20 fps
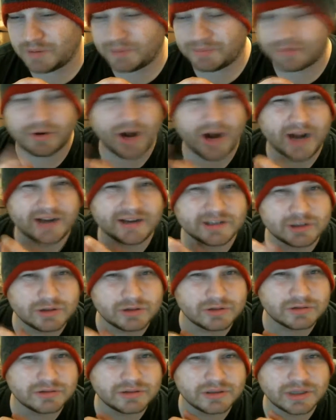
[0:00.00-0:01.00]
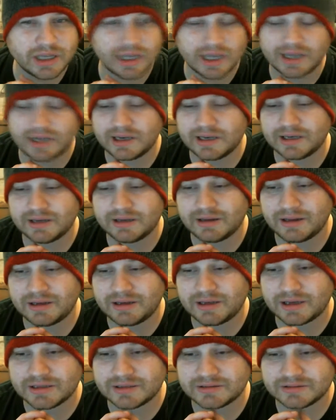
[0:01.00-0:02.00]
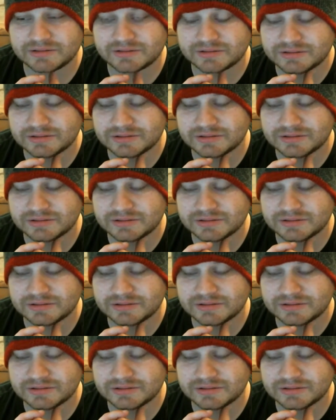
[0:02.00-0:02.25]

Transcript: practical, and it does